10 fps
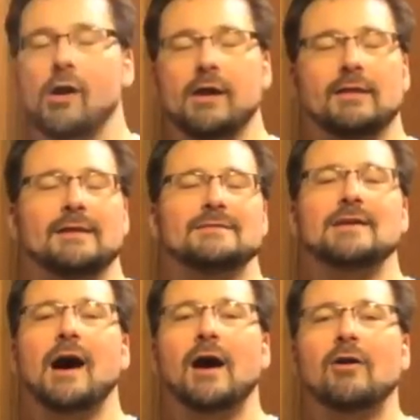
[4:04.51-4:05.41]
All right, the
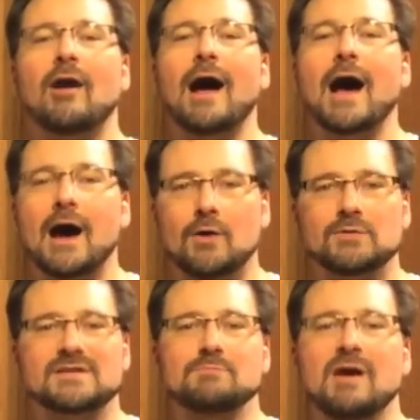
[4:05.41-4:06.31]
entire
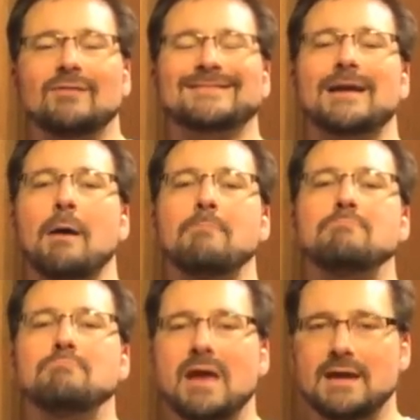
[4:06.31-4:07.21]
house smells
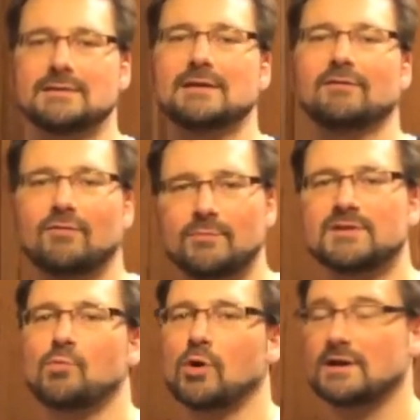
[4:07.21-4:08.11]
amazing from
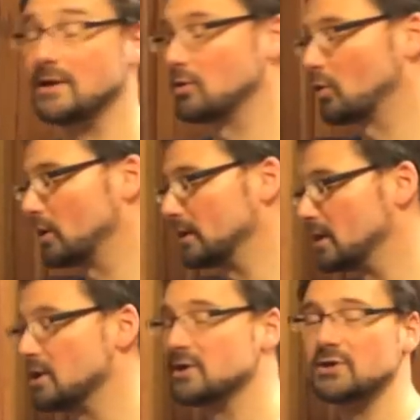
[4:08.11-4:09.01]
this pork tenderloin.
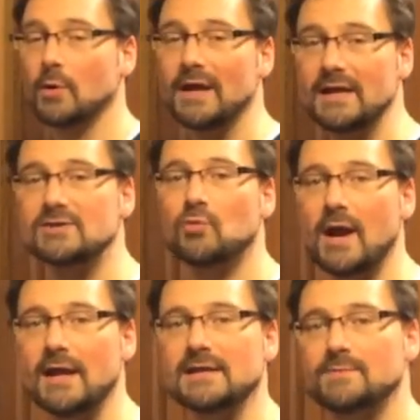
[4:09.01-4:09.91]
So it is
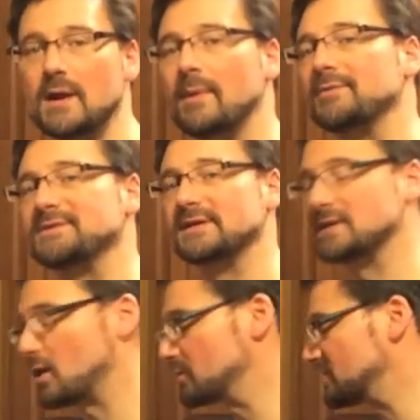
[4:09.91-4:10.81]
ready. It's been about
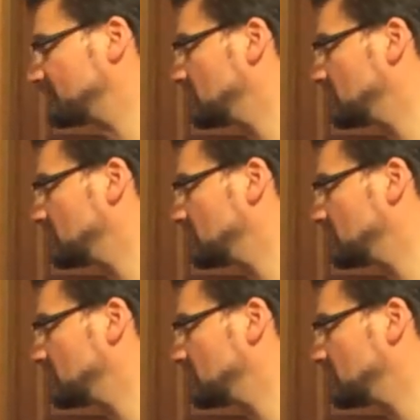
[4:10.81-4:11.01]
six hours. I've